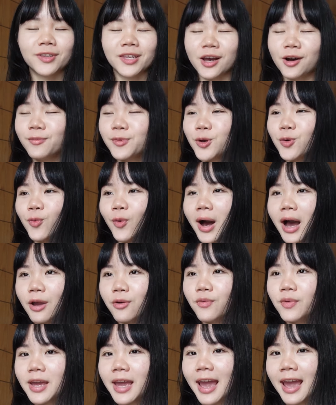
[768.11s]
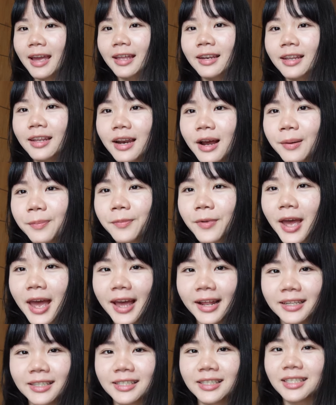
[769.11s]
Tell me why we ended up
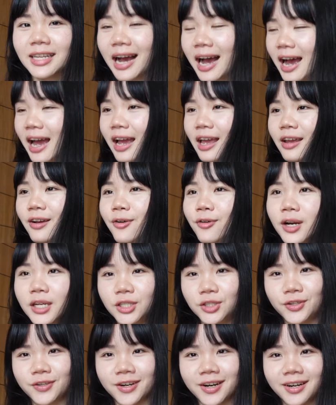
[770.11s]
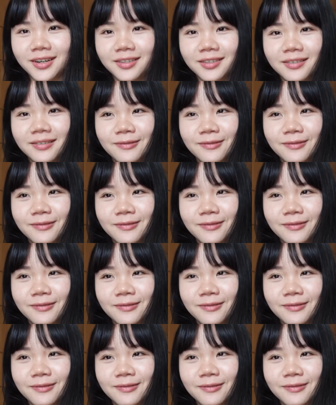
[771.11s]
at Thai restaurant.